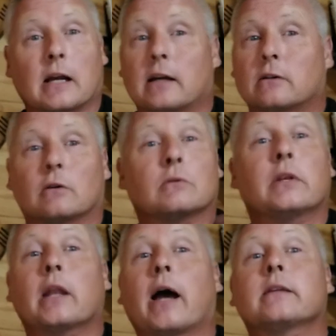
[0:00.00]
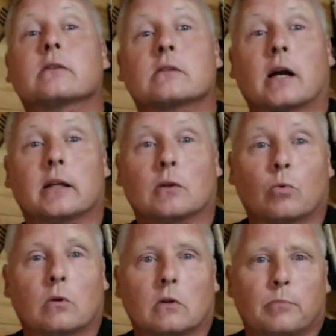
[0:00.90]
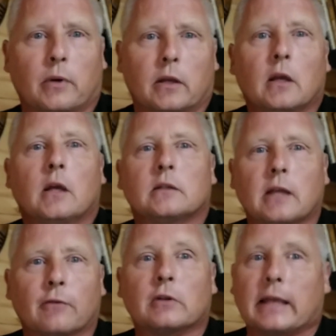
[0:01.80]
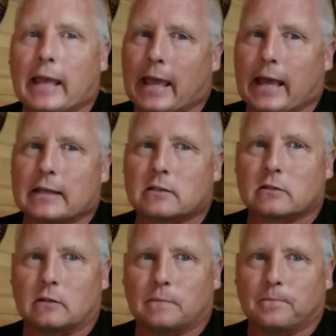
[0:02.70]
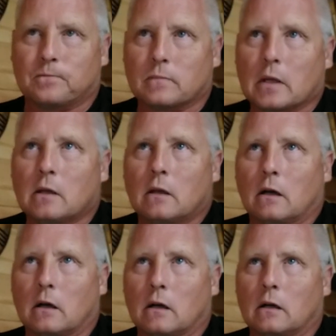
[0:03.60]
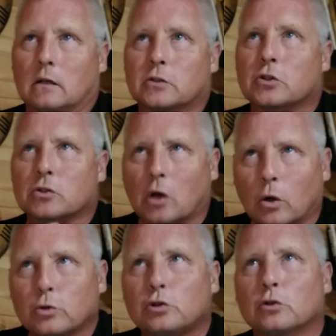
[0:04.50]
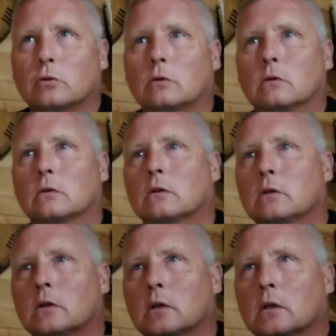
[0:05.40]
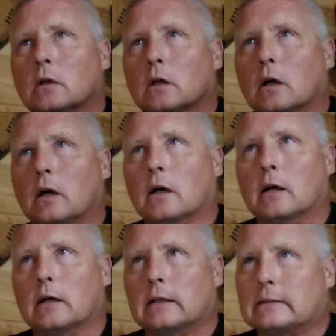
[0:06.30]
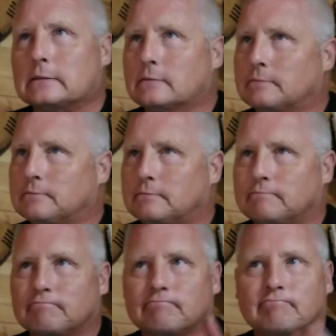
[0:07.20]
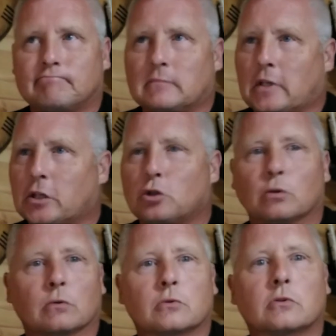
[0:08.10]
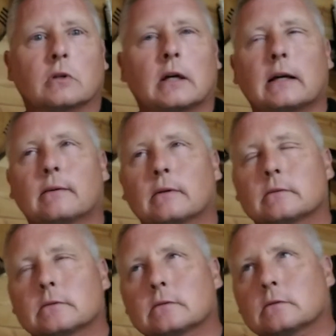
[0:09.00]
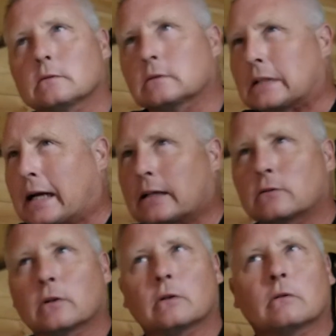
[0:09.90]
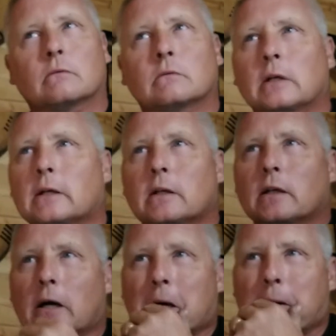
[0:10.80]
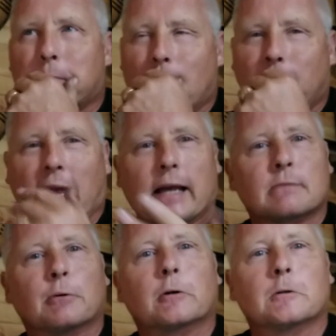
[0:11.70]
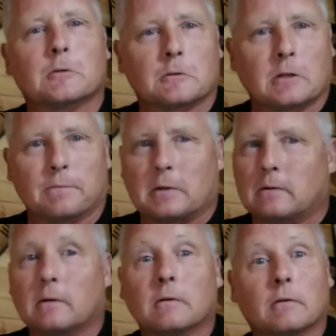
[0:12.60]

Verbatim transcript: I don't know. Nicest guy in the world, but definitely has some uh, social uh, issues. Uh, uh, I don't know uh, maybe Asperger's or something.